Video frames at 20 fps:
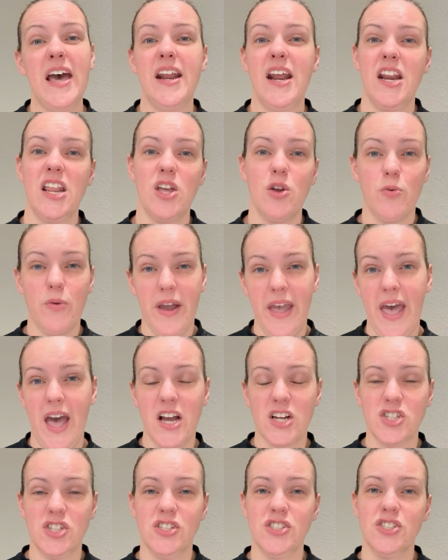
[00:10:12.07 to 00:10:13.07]
any
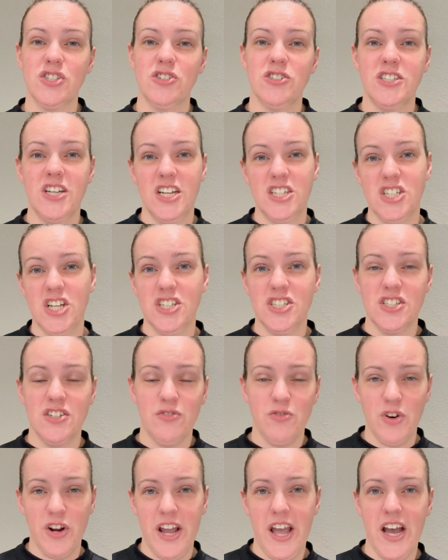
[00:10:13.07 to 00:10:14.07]
reactions or
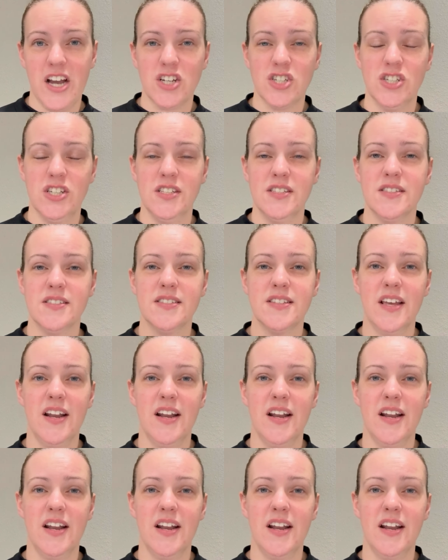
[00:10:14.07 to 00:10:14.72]
digestive reactions,